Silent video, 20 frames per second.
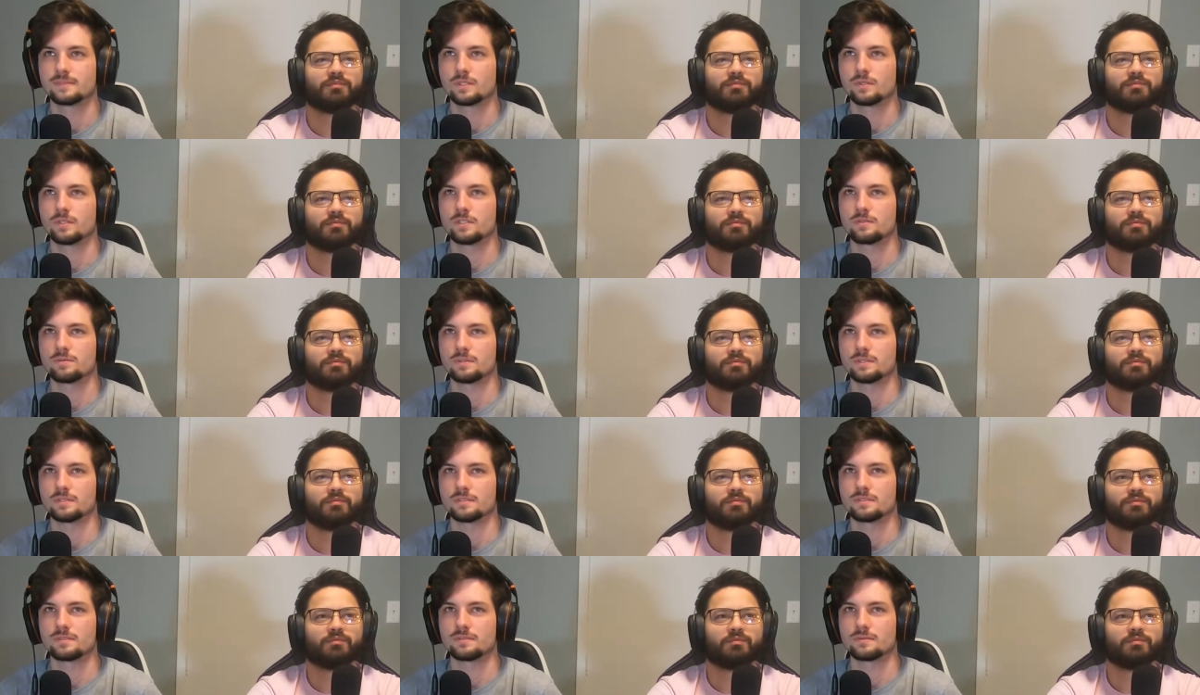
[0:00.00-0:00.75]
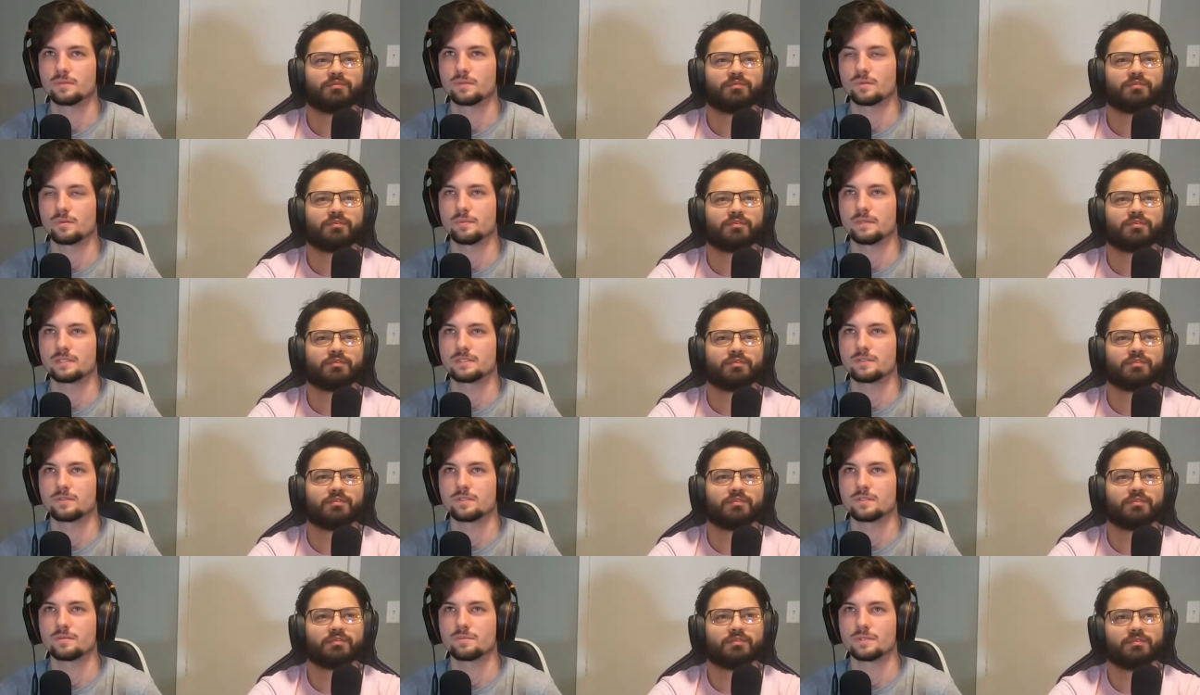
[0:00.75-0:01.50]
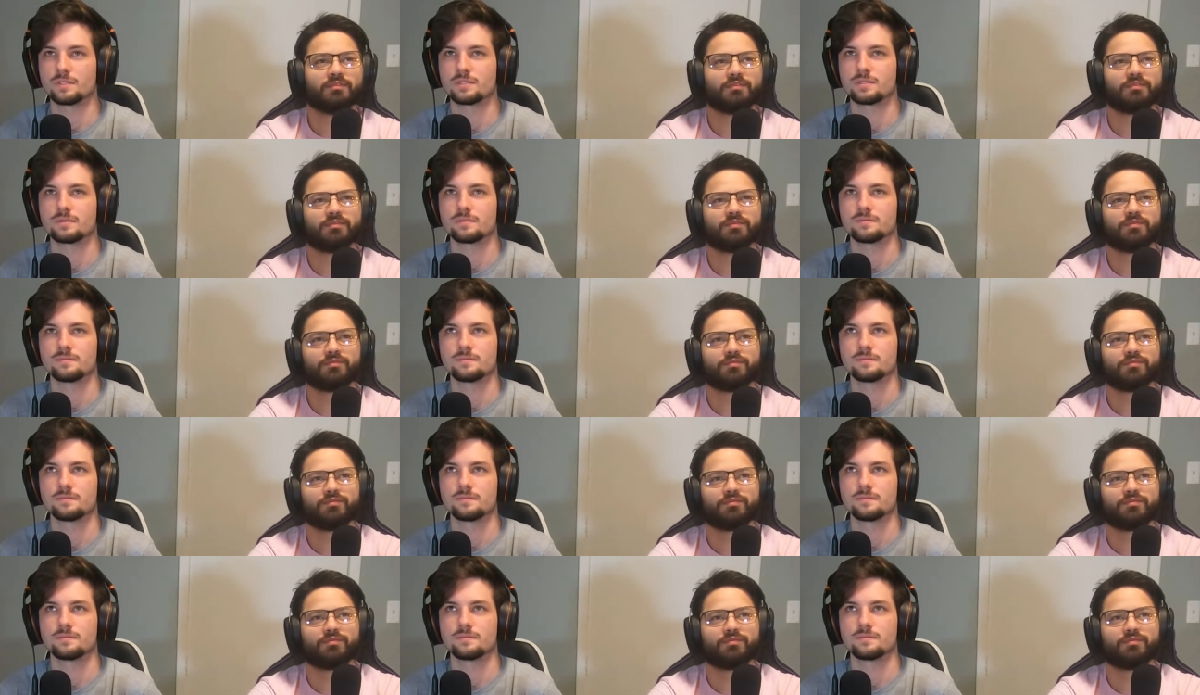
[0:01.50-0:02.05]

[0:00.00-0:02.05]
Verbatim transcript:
Speaker 1: Christmas. We're going back to Christmas.